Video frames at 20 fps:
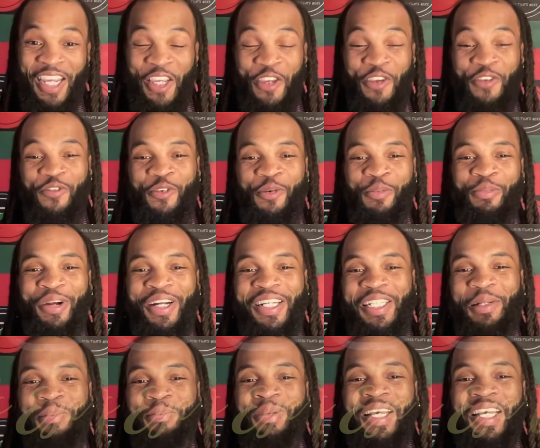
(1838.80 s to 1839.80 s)
you for
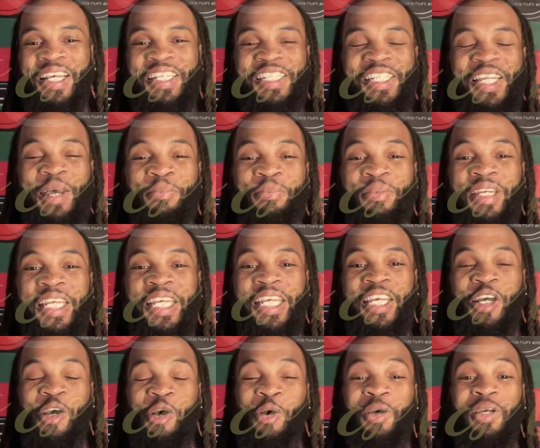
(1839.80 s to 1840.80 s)
pressing play and tapping
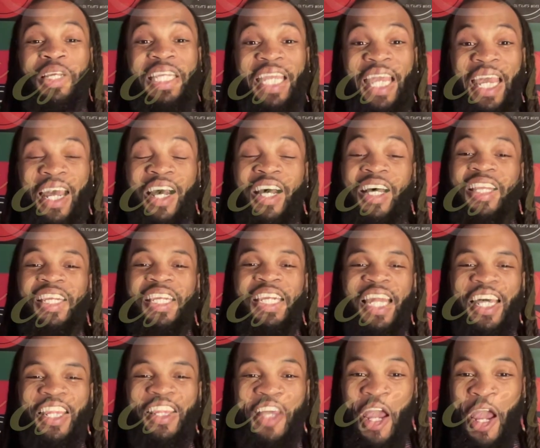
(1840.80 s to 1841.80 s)
in on yet
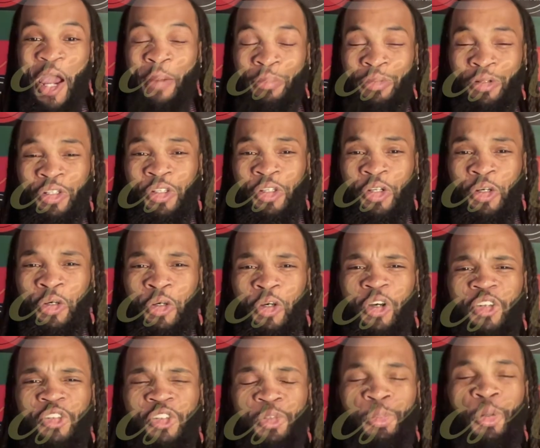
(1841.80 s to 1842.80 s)
another
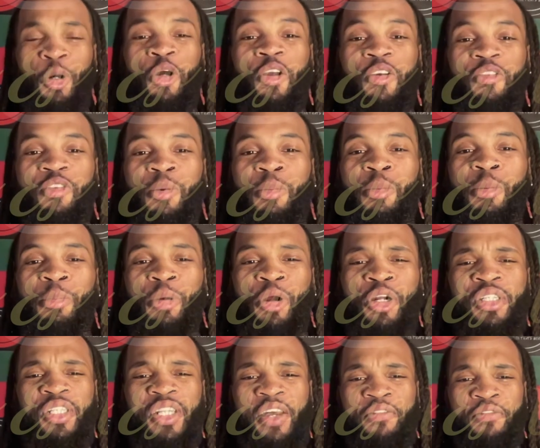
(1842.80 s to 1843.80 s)
episode of Spoken from a
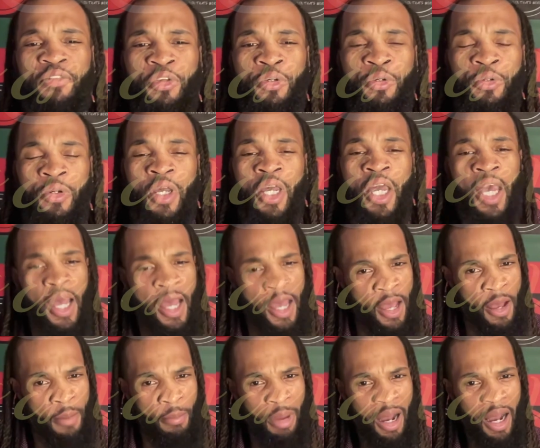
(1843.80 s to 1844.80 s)
Bird's Eye View
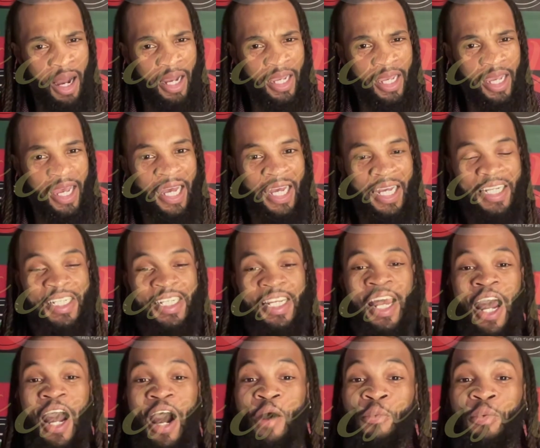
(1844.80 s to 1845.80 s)
podcast.
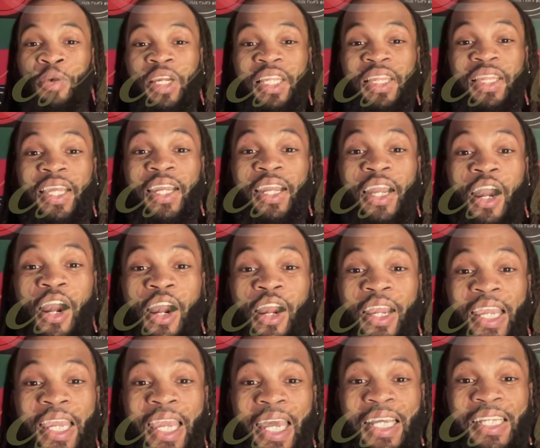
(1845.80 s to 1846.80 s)
I want to thank our
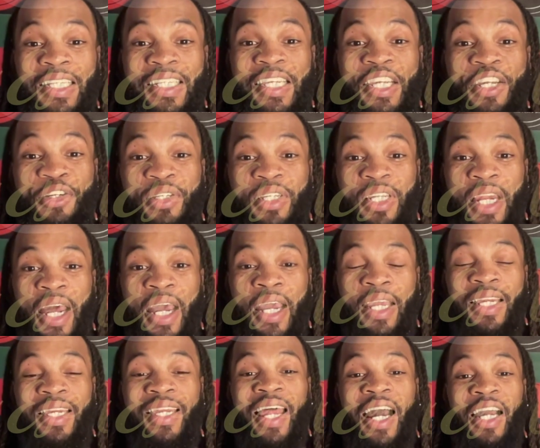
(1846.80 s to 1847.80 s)
guest here
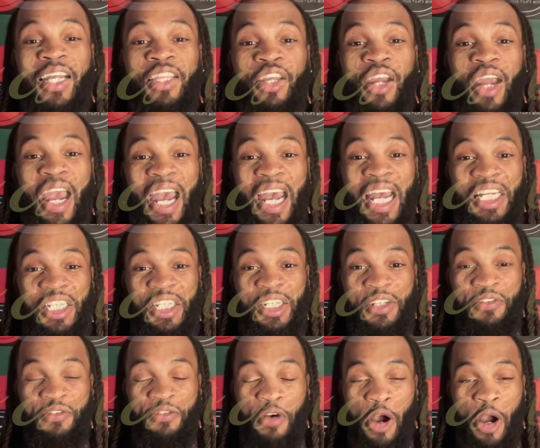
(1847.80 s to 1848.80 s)
tonight, Dr.
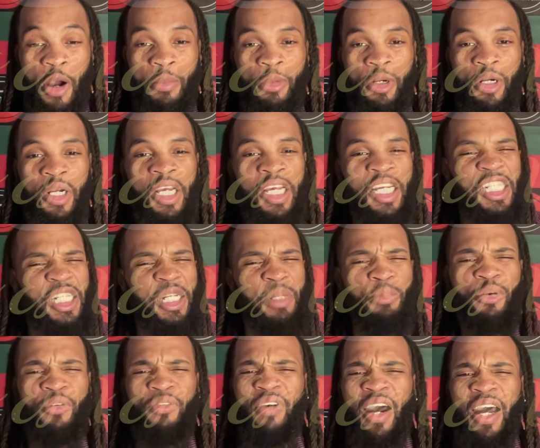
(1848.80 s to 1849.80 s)
Ashley Farmer. She
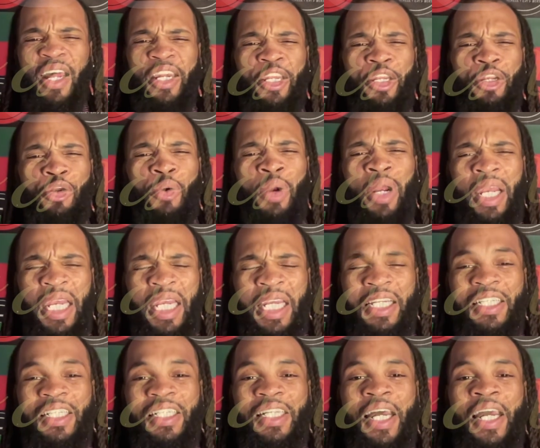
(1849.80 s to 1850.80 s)
provided great
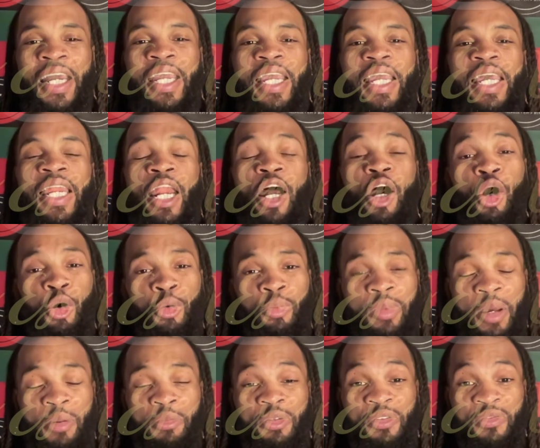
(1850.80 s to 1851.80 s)
insight, and I hope
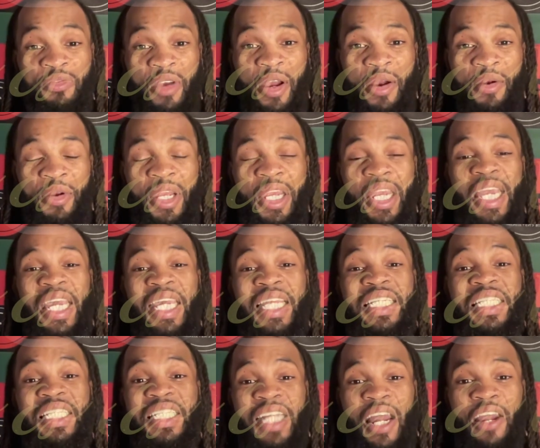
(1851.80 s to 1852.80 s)
that was very
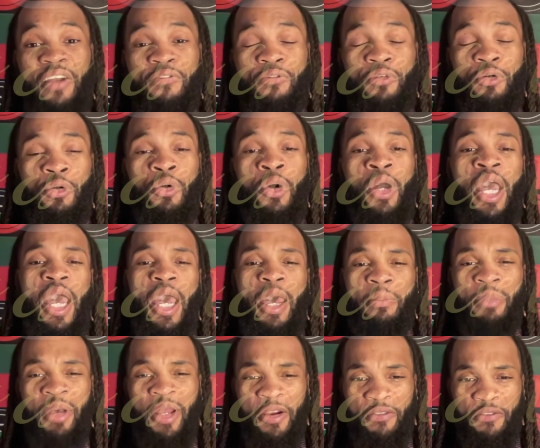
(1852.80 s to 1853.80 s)
insightful
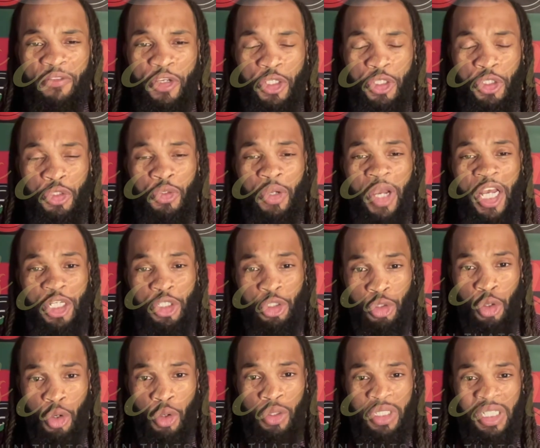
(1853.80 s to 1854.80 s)
and beneficial as you
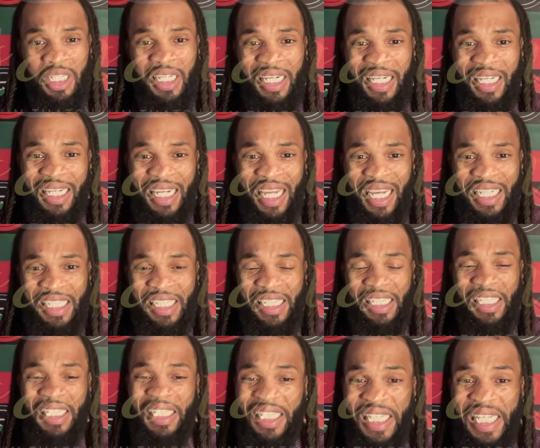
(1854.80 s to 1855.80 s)
go into the
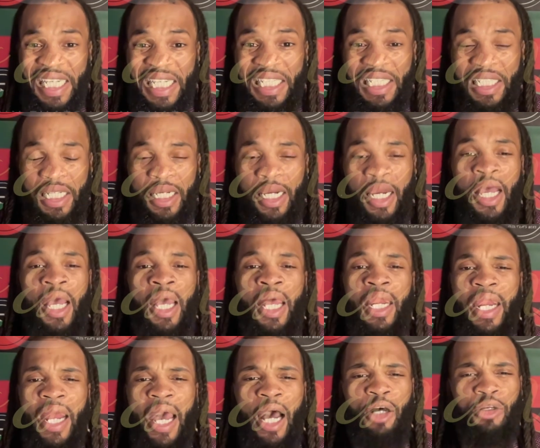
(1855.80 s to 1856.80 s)
election season.
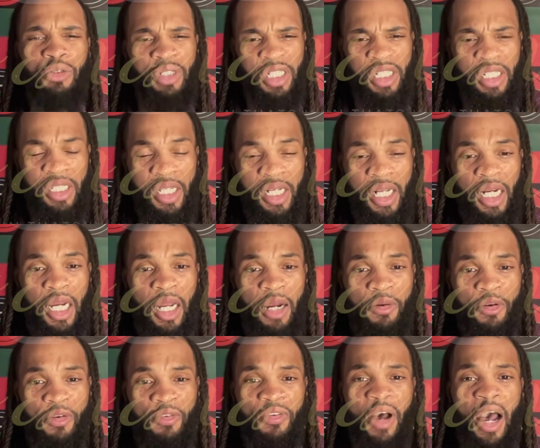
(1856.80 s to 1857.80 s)
Now, just to
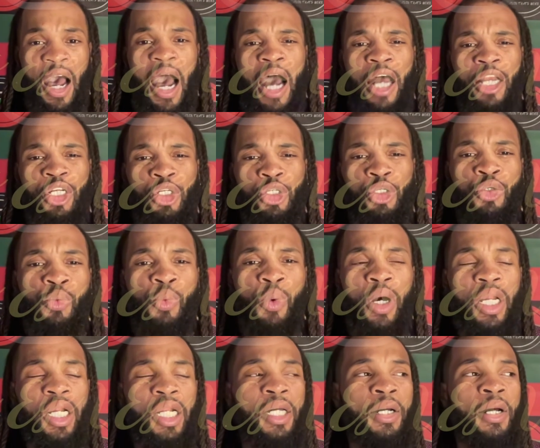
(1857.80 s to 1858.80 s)
clarify, I do
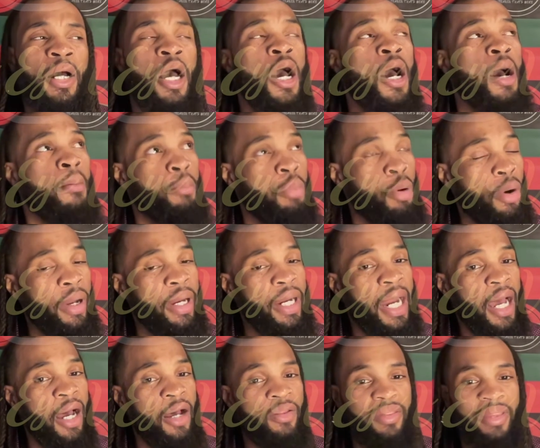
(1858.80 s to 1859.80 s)
want to point
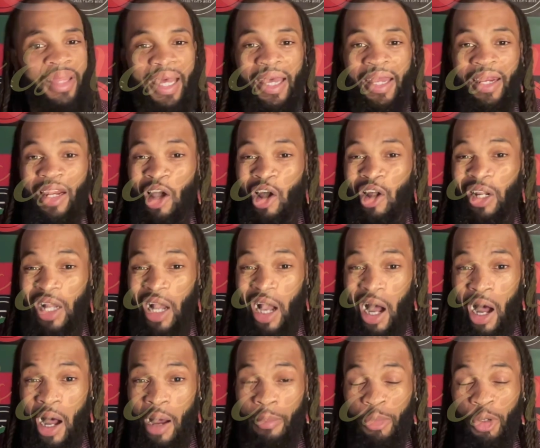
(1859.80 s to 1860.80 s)
out that
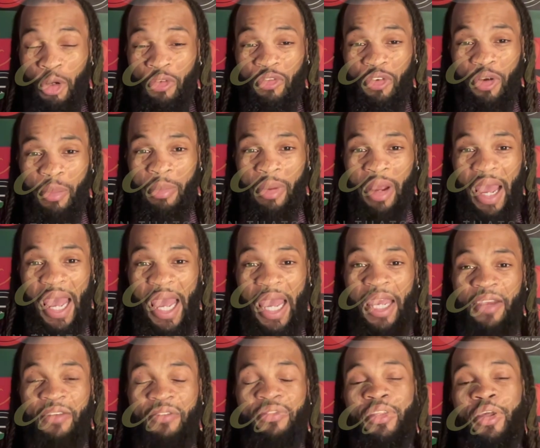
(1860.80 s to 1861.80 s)
come November
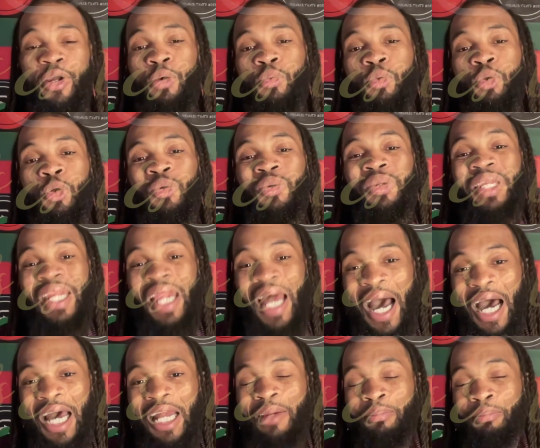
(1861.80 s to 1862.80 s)
8th, there will
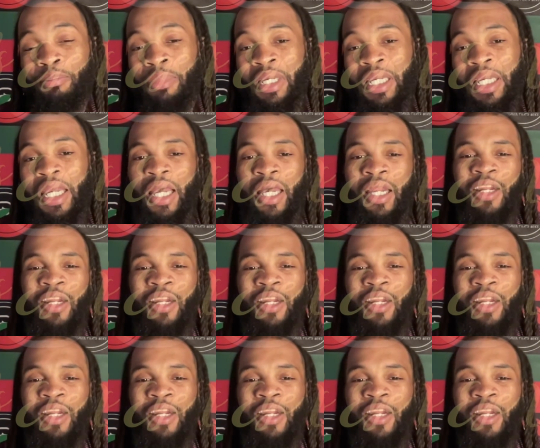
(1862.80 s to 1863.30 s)
not be an